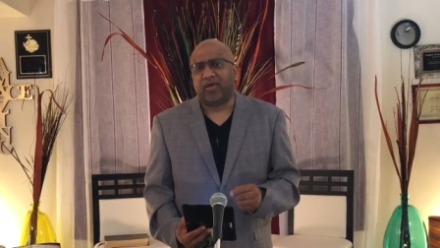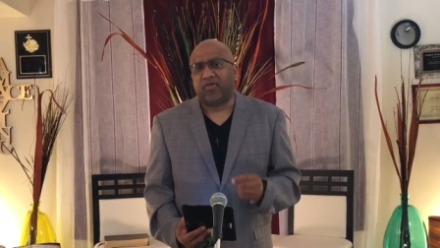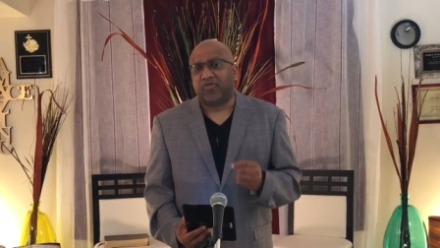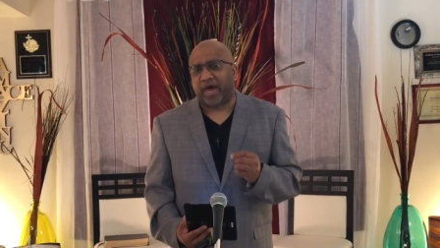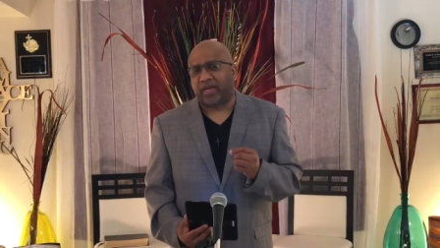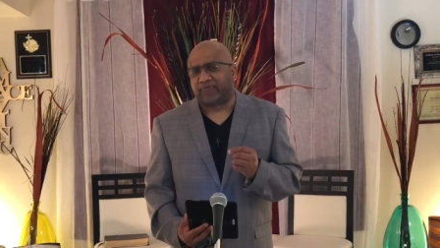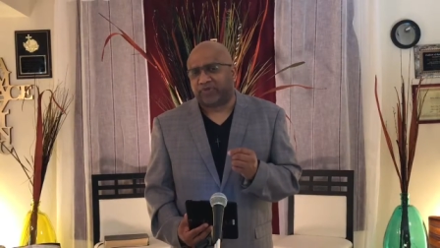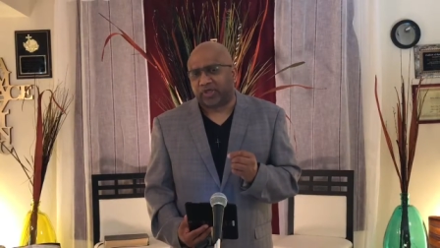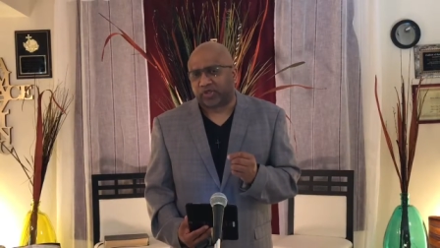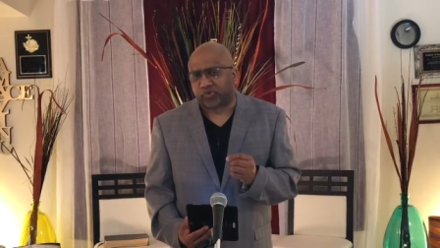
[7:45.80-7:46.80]
that if
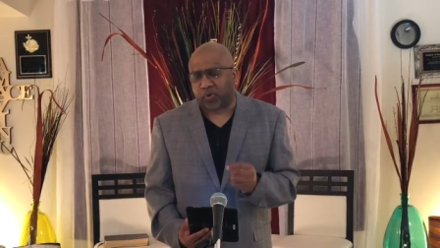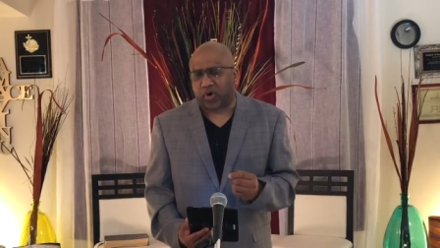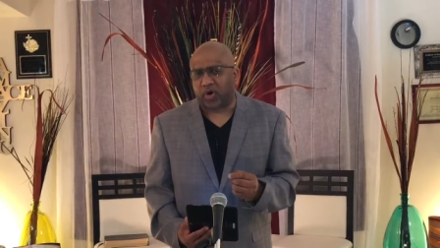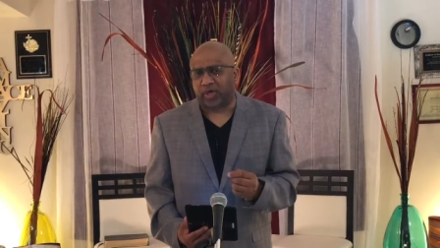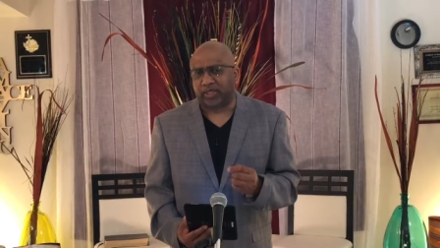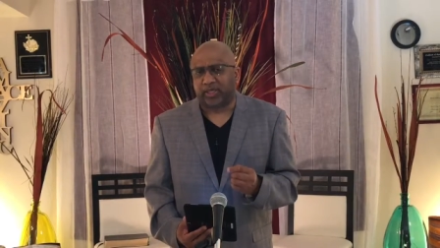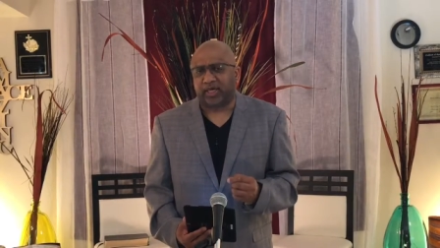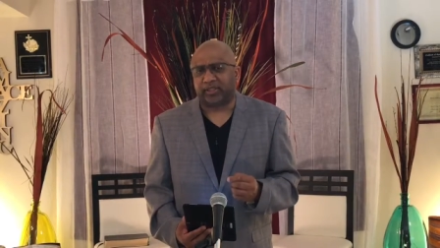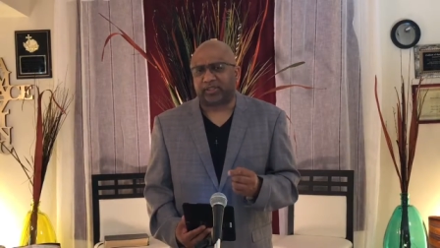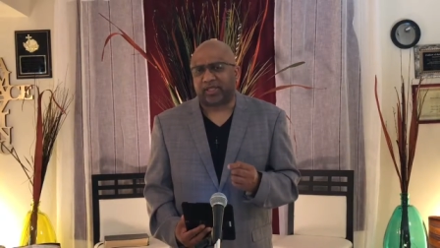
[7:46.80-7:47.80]
this word
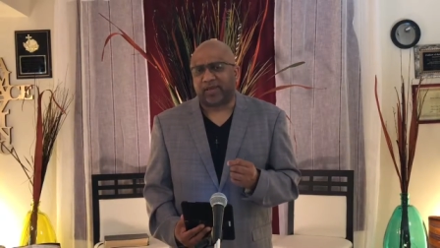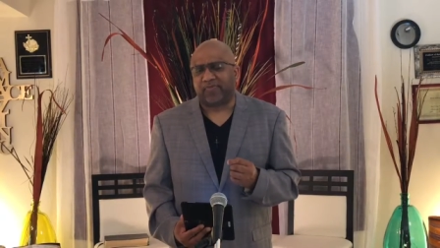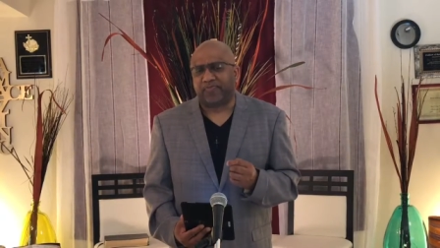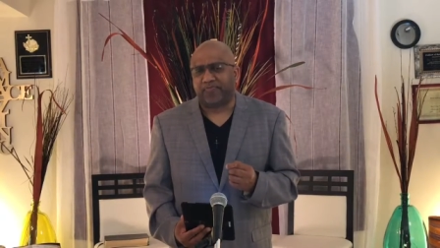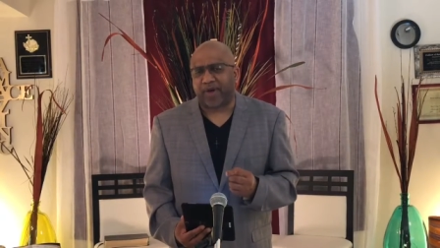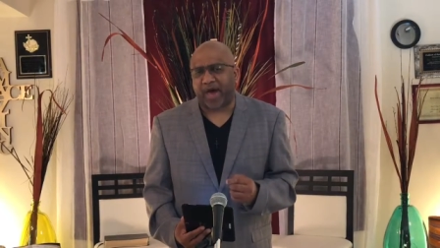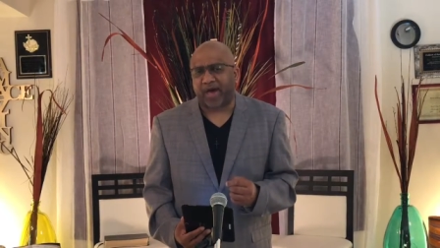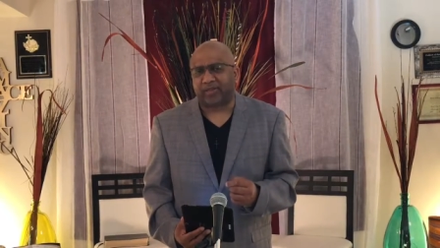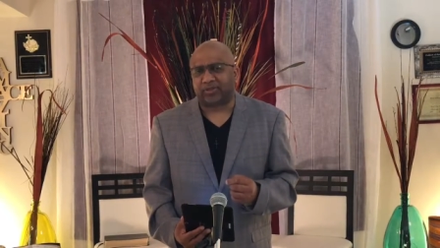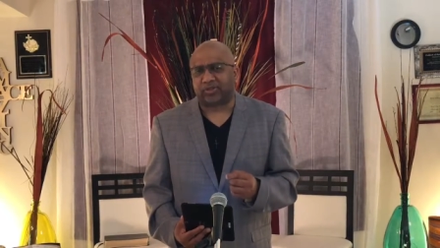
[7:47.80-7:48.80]
gets
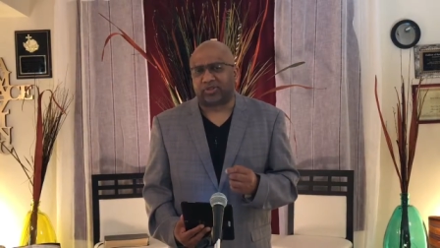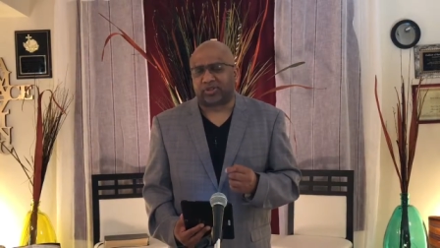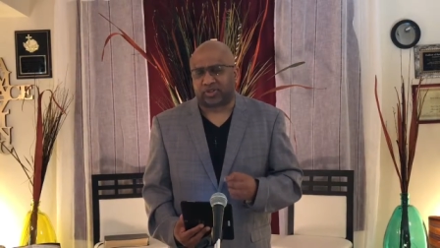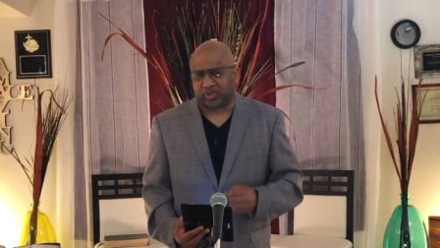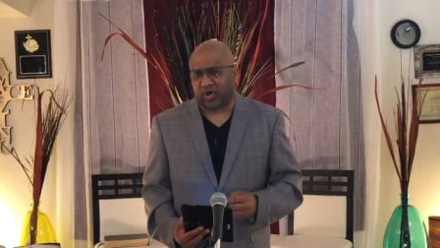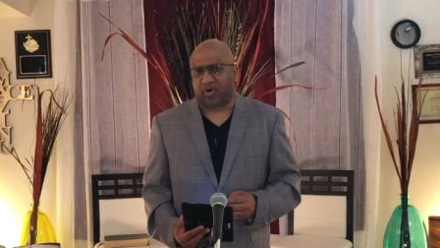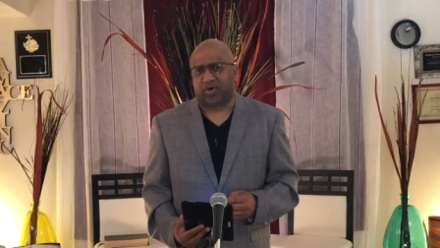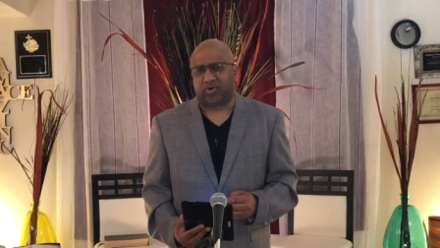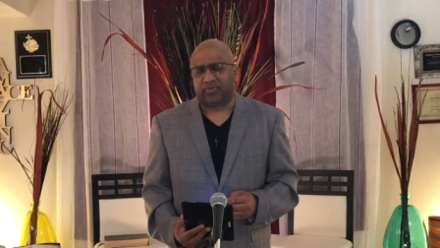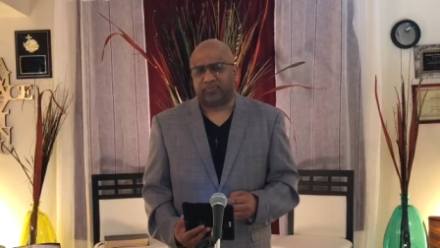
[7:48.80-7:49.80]
back to
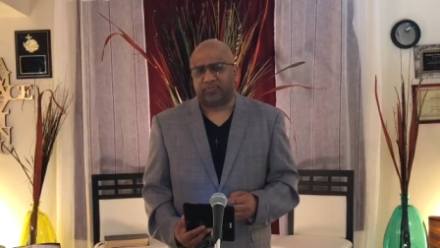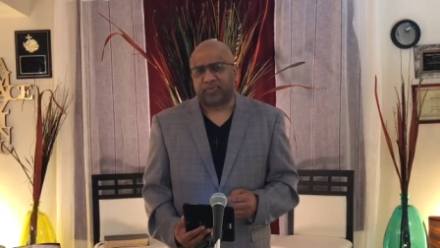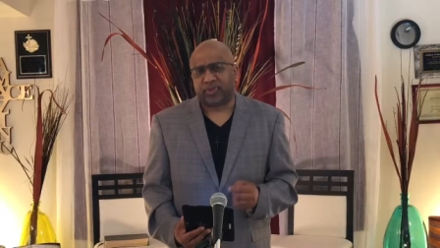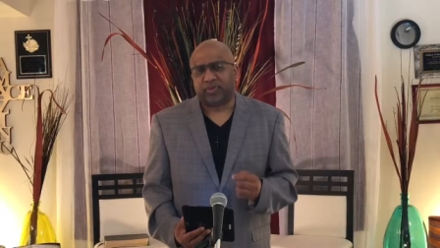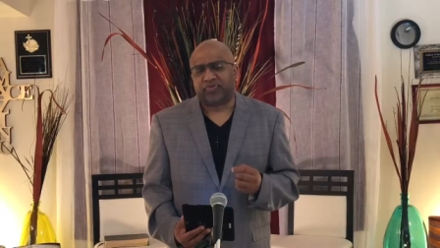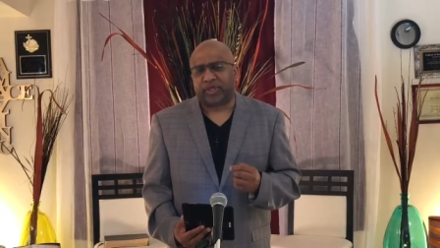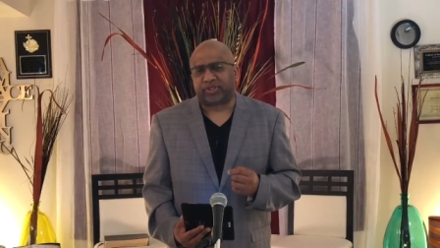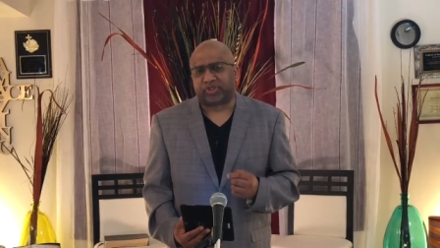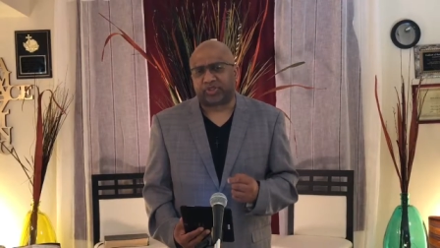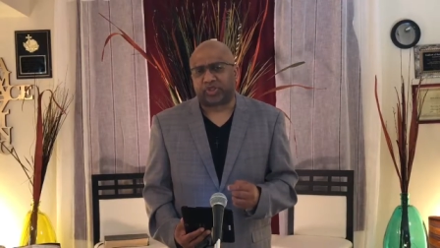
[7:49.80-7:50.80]
Saul, that
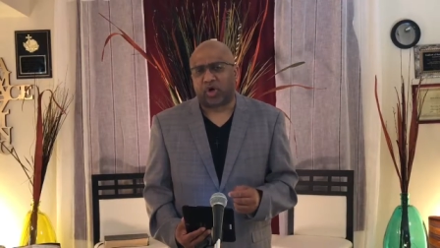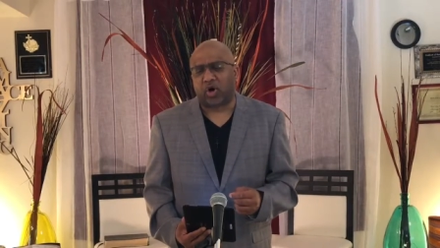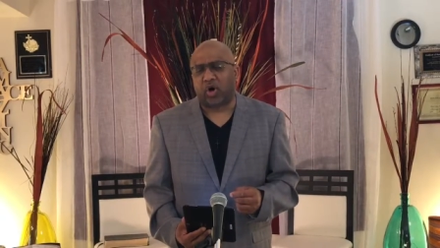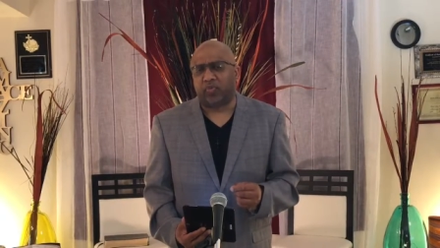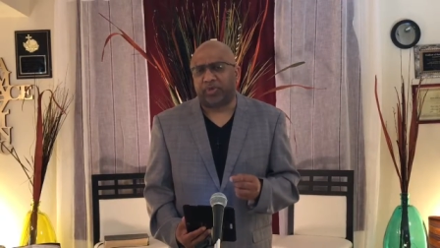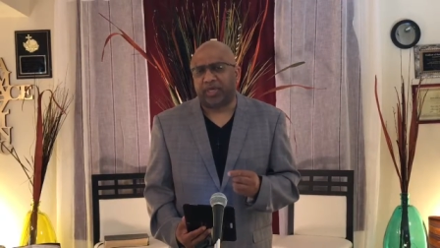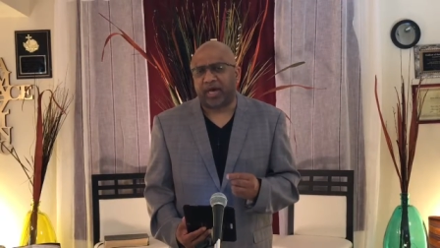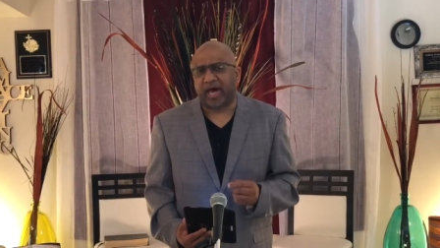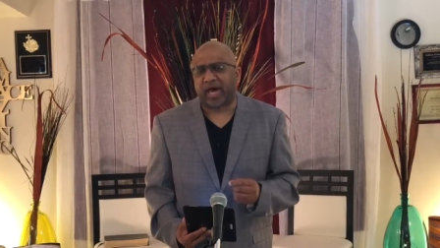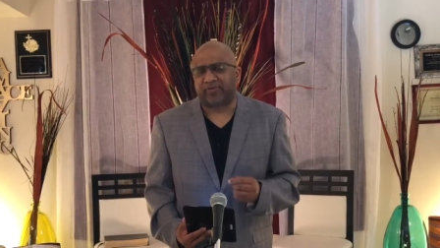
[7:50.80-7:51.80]
Saul would
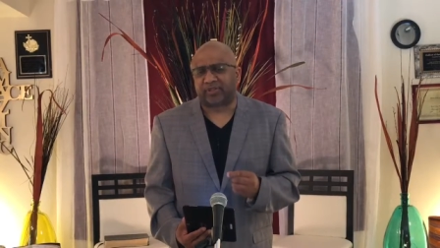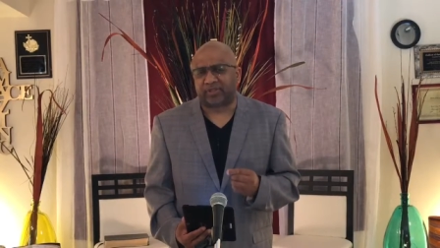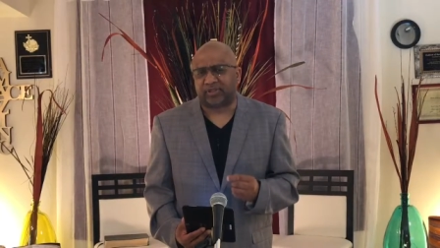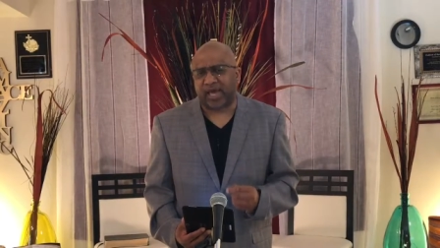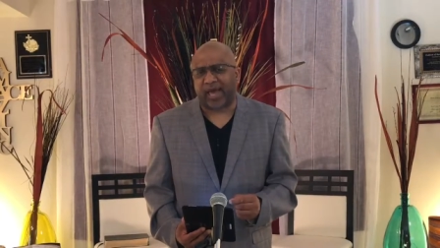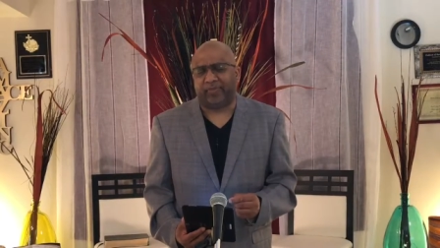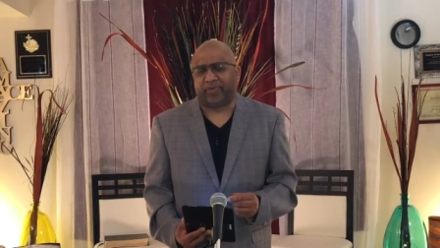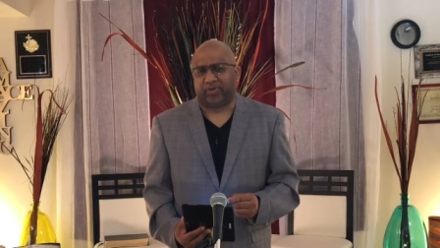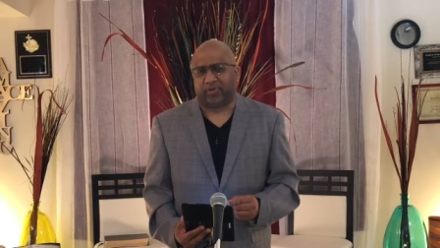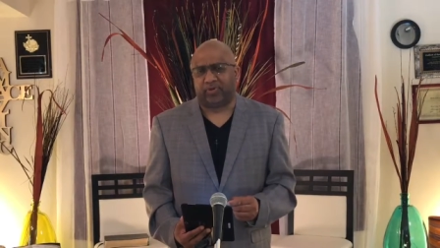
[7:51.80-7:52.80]
have
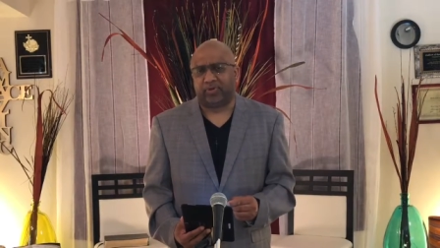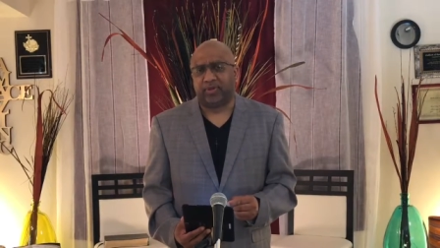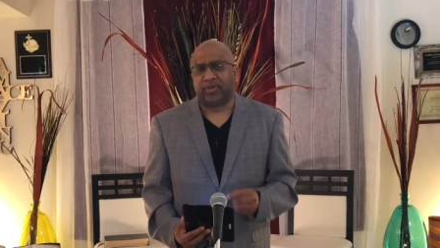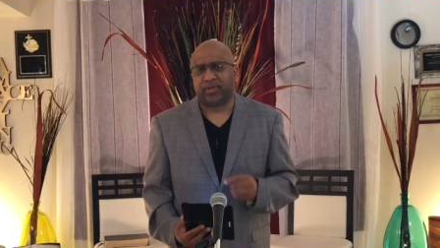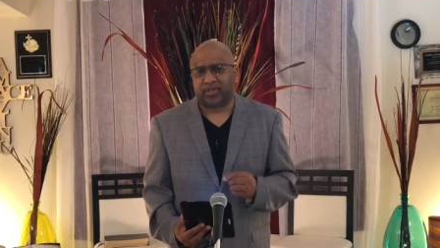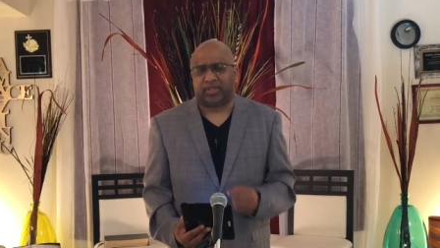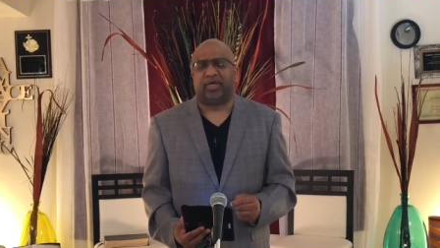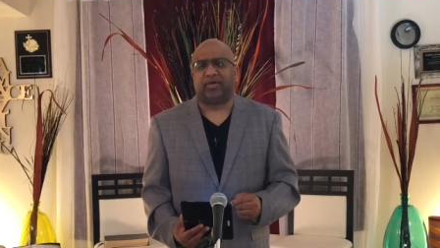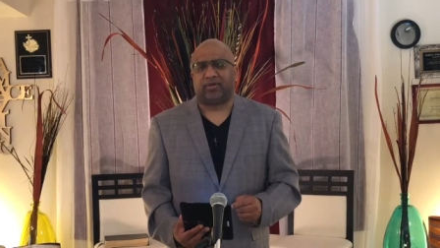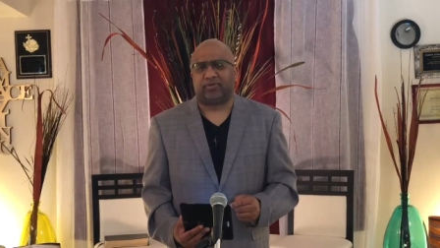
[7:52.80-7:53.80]
Samuel
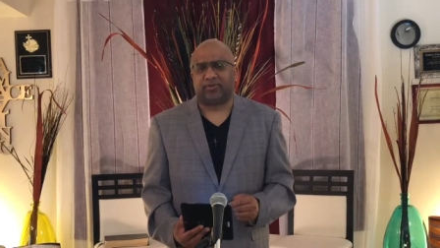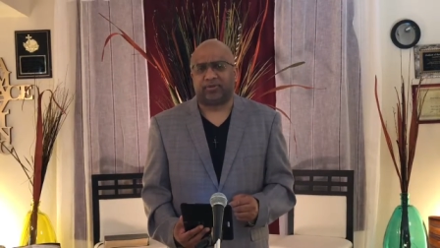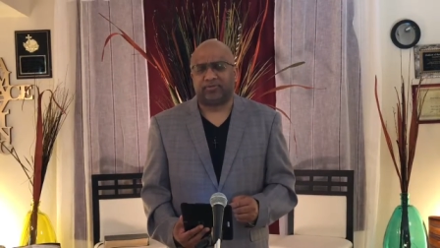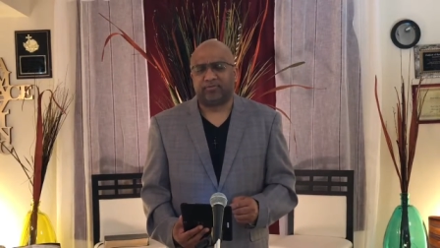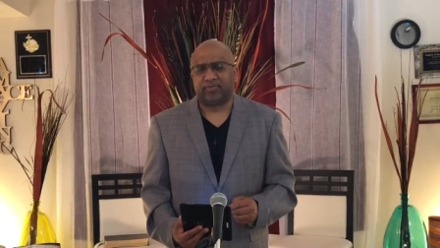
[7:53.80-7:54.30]
killed.